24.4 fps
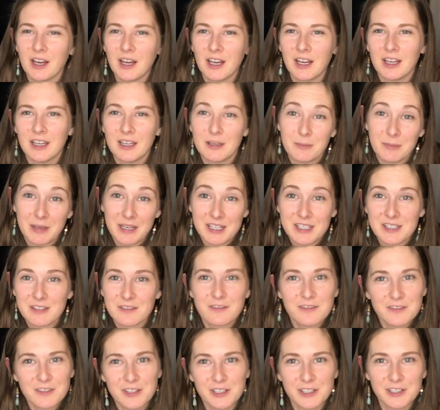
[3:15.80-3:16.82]
it makes it
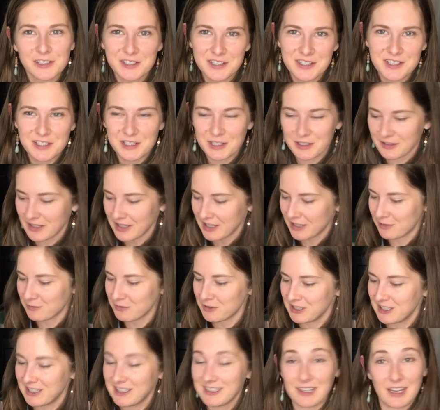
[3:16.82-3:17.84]
feel still like a
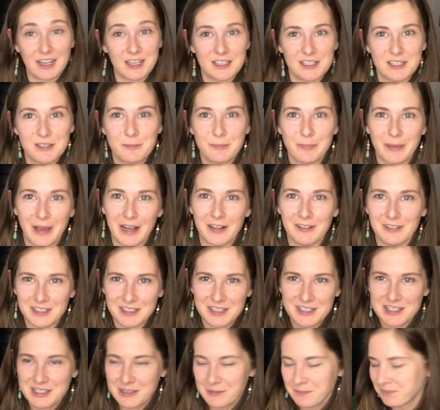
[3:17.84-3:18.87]
really nice
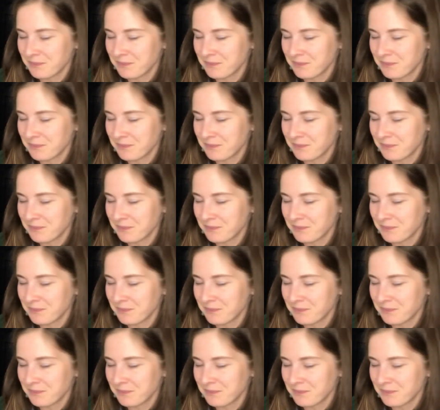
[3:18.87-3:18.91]
balance.